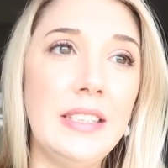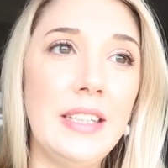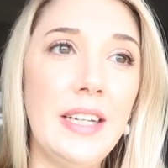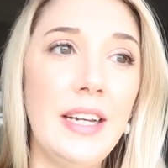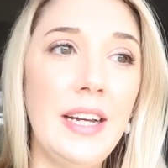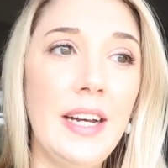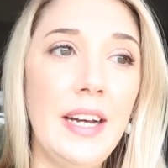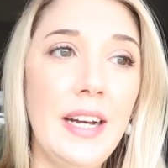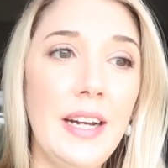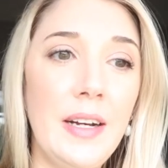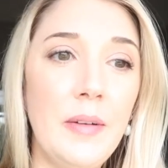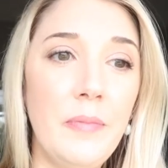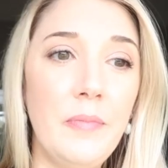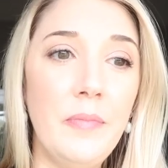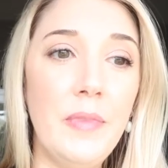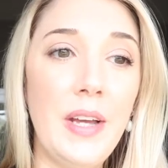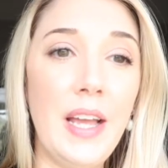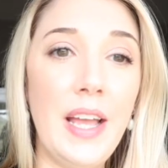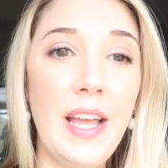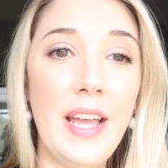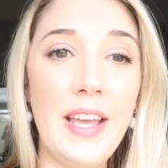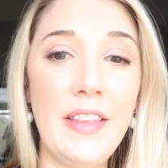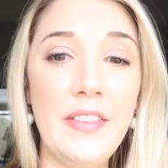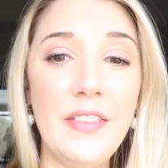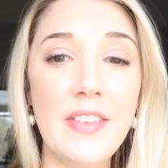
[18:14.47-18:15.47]
Um,
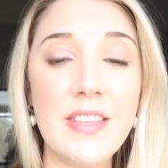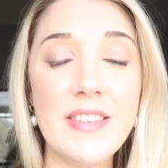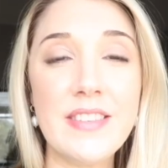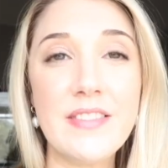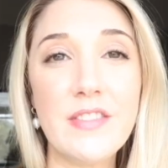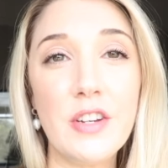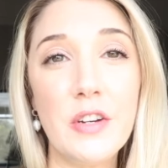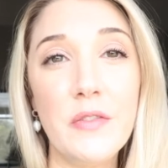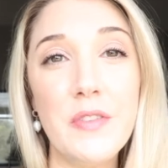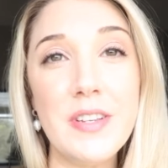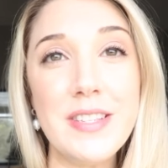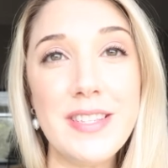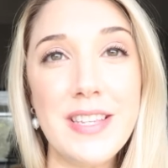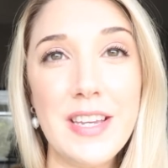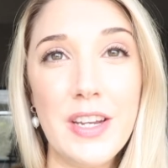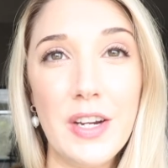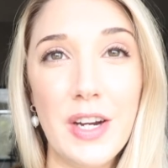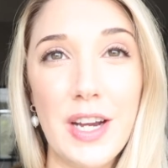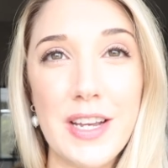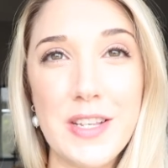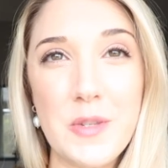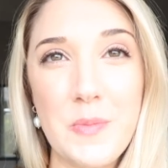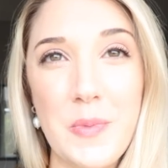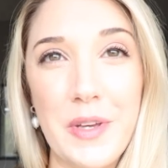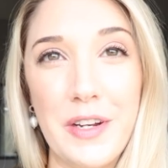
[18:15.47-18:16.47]
and the service here
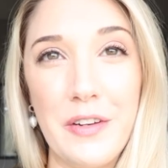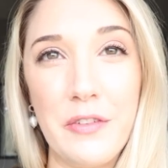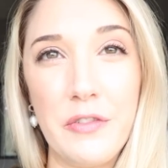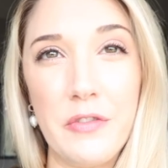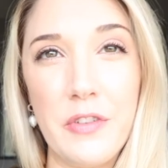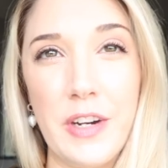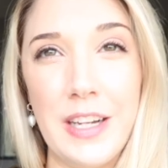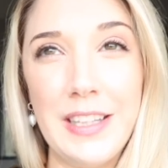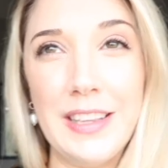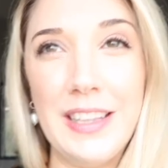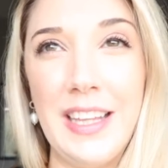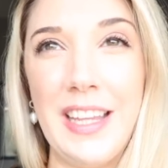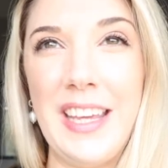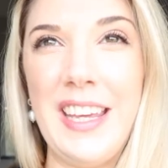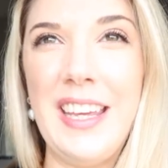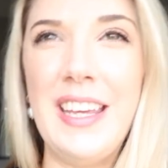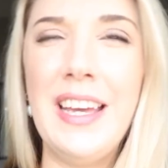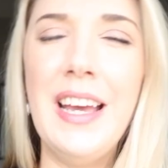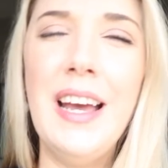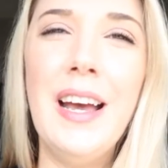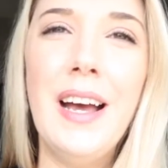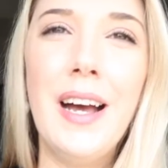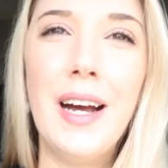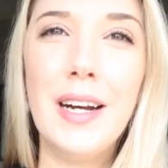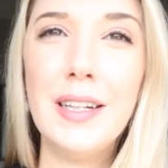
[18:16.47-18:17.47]
has been friendly,
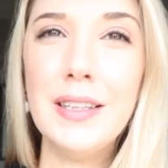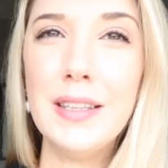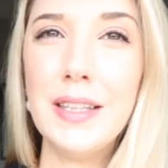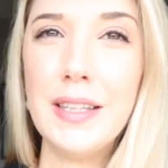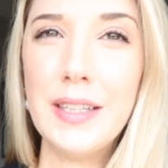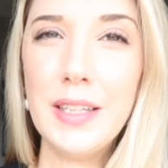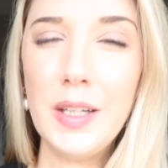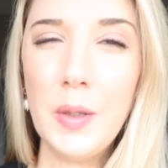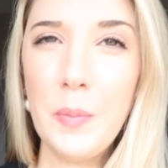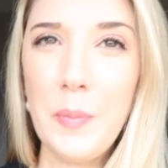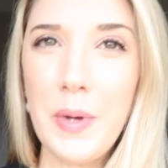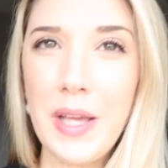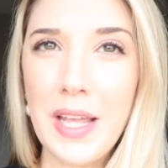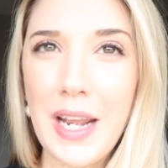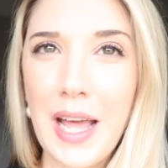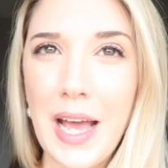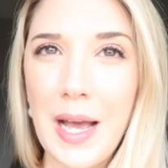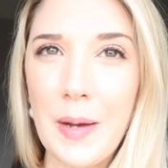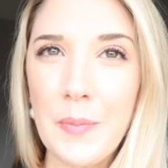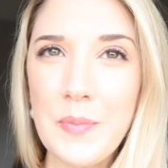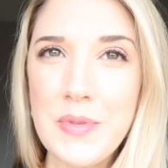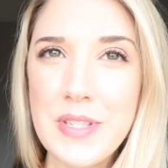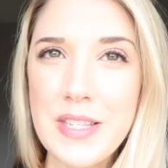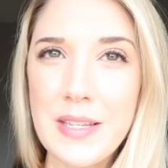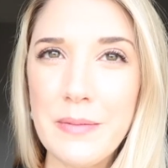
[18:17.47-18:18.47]
a little bit
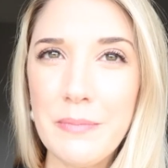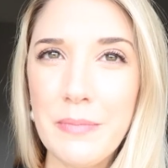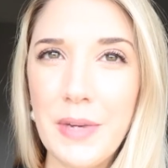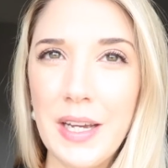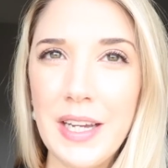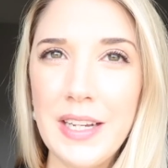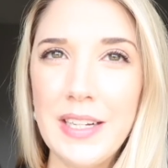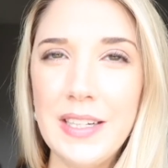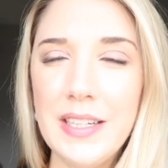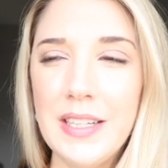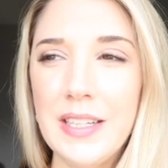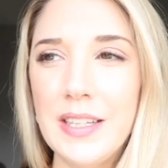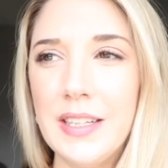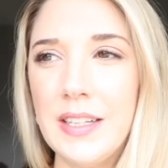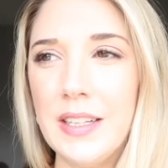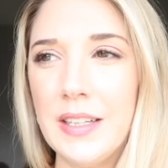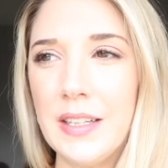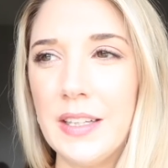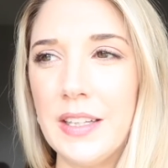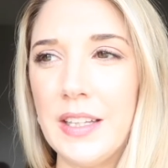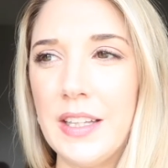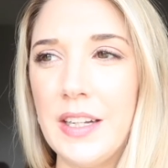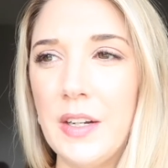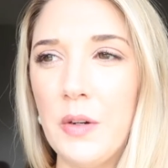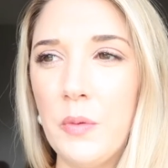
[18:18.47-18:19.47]
absent-minded
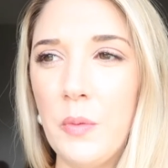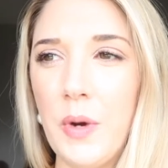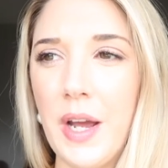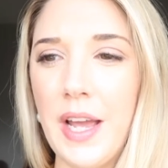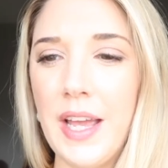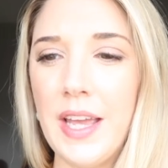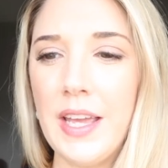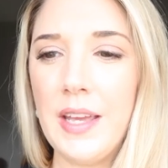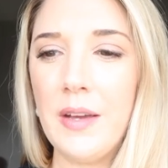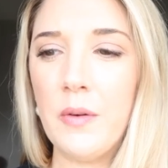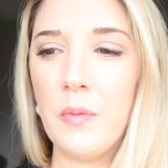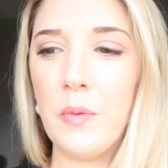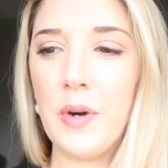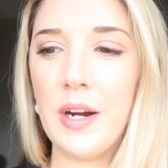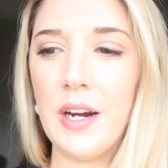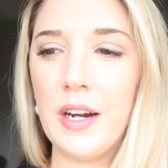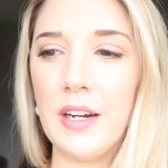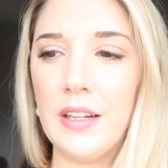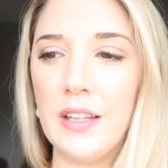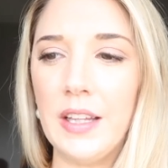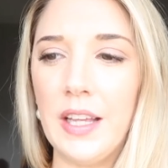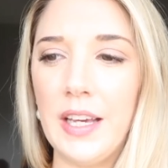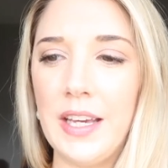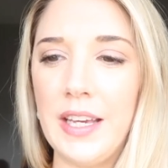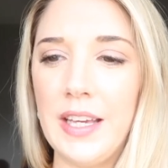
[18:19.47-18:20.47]
in a way
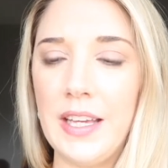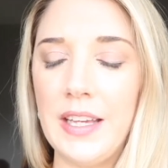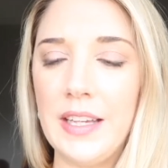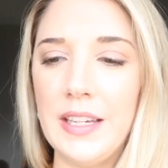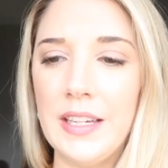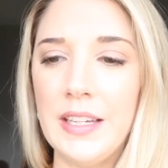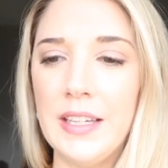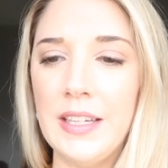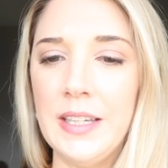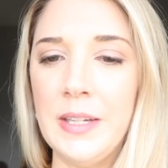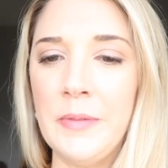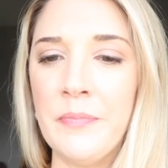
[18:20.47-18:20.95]
where like,